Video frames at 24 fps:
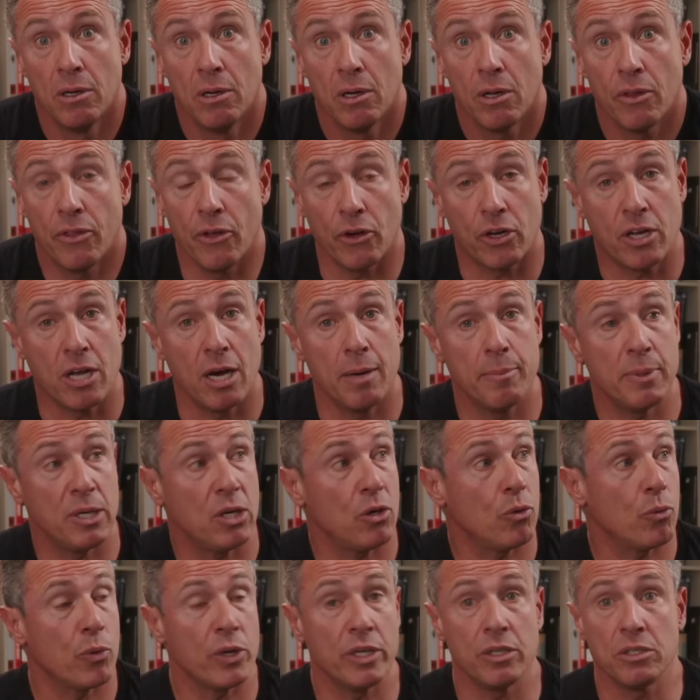They're coming in
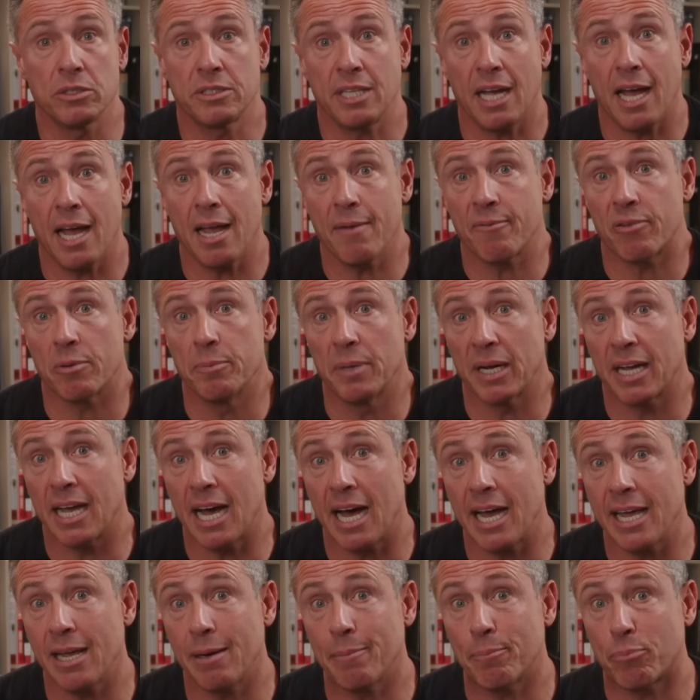real time from a
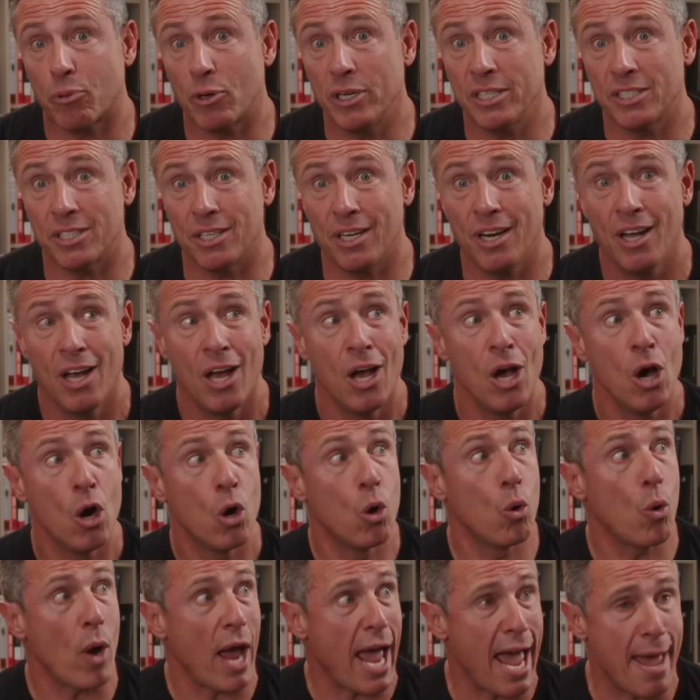guy in prison
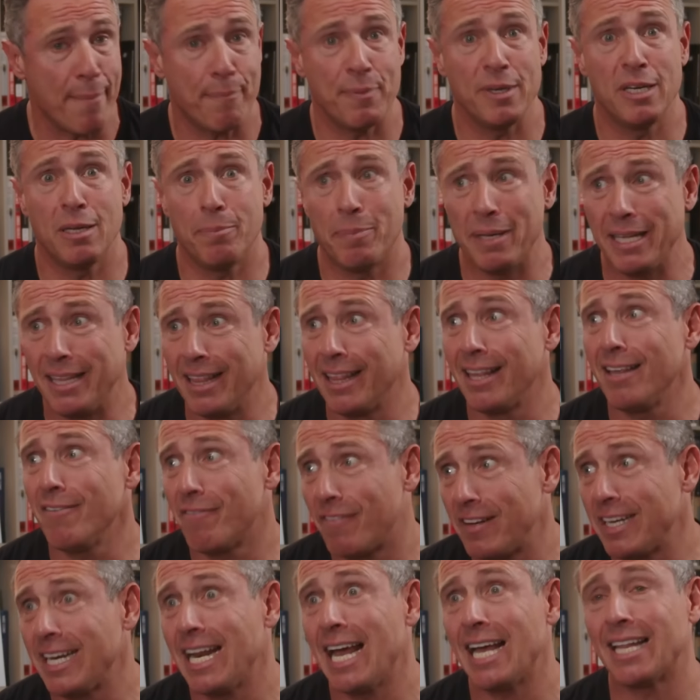who happened to be
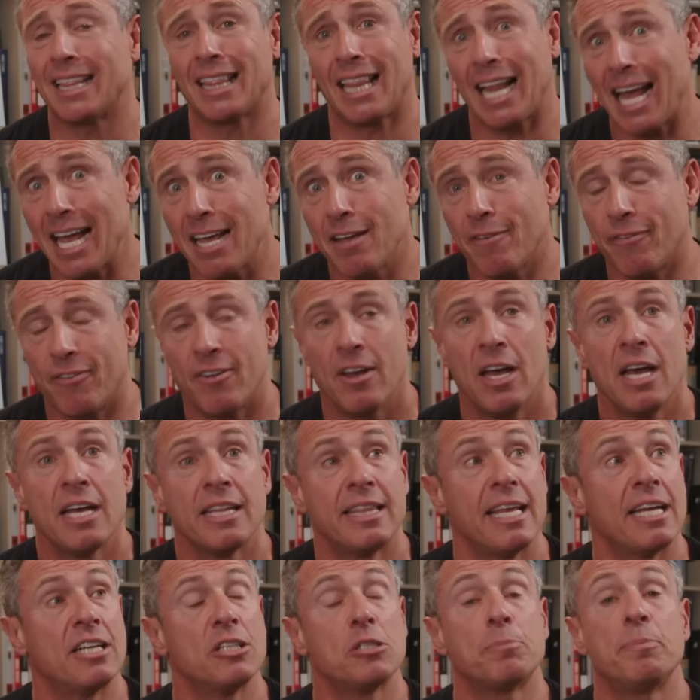living that life
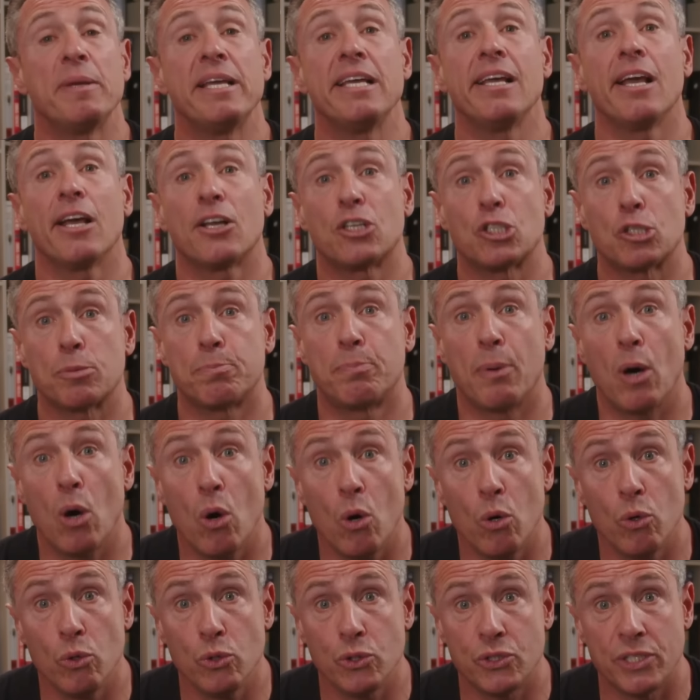that is being
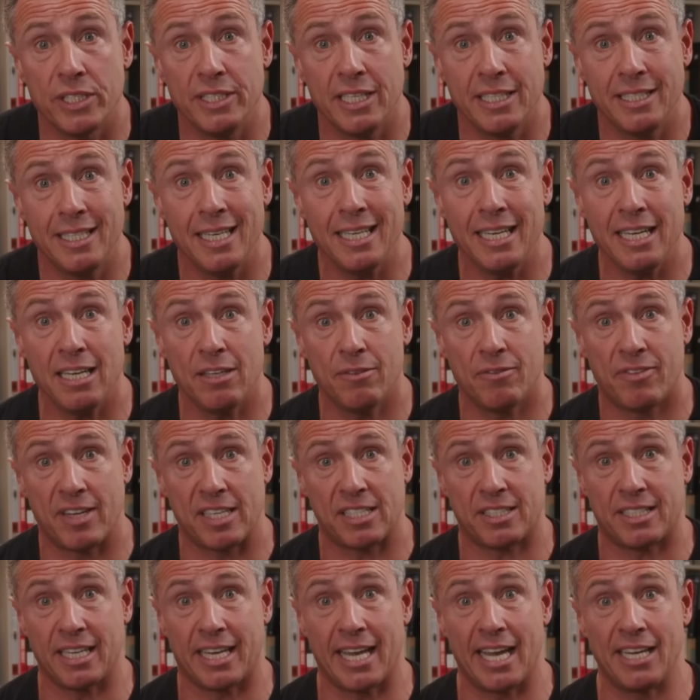exposed in the Diddy
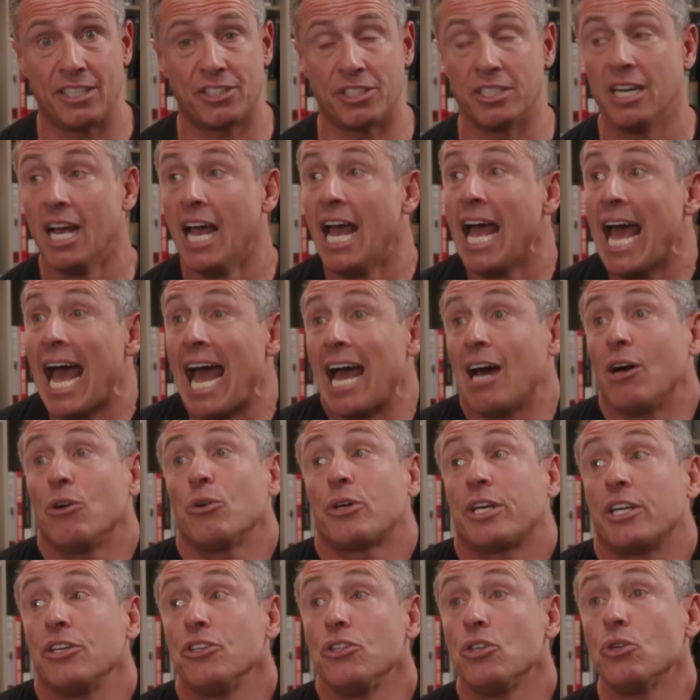investigation. How
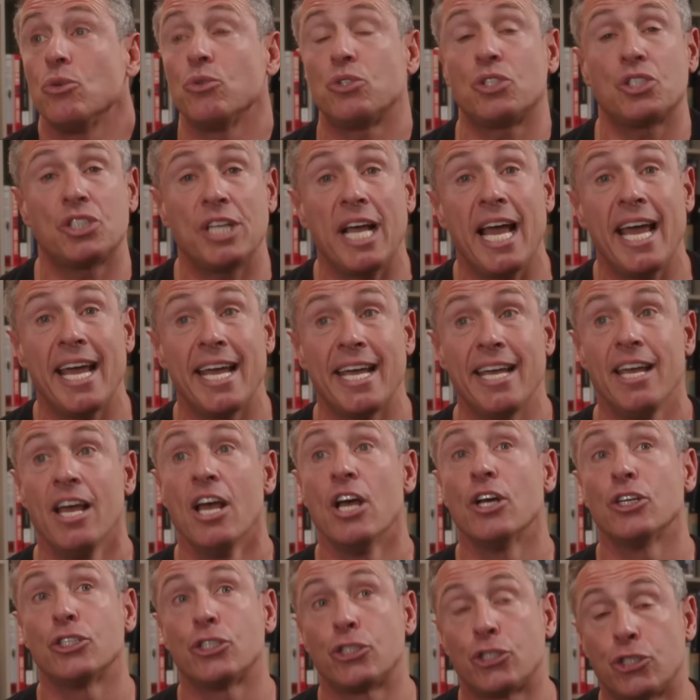can you say
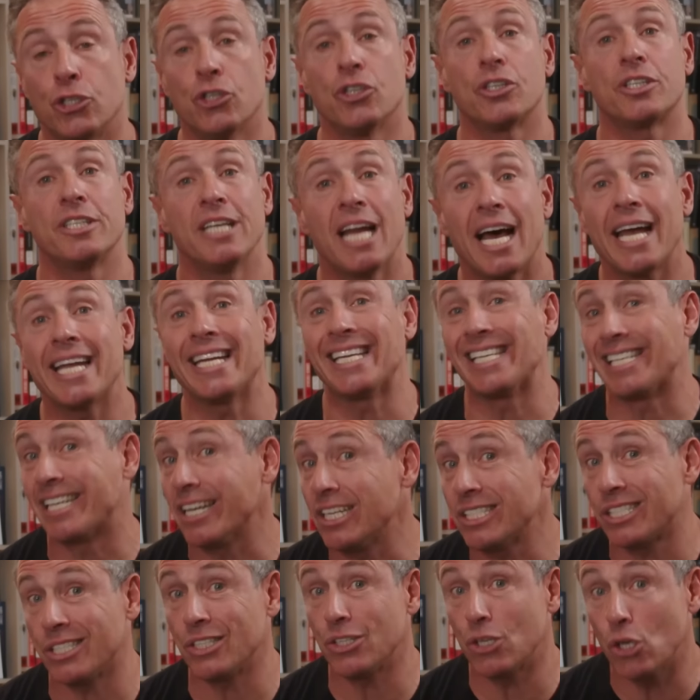Suge Knight
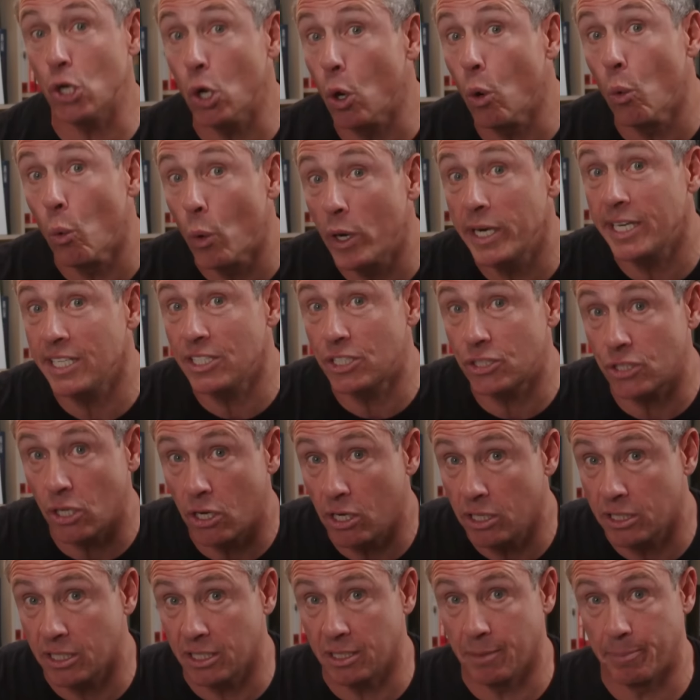doesn't know what he's
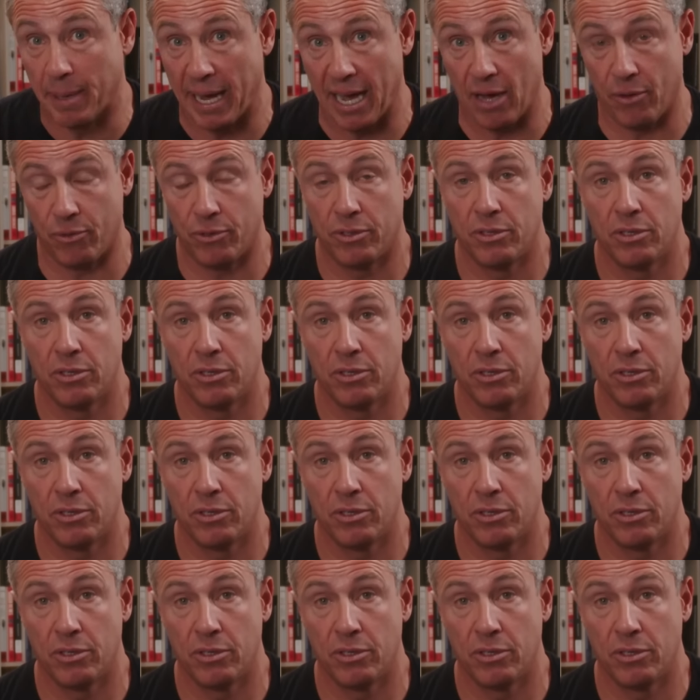talking about?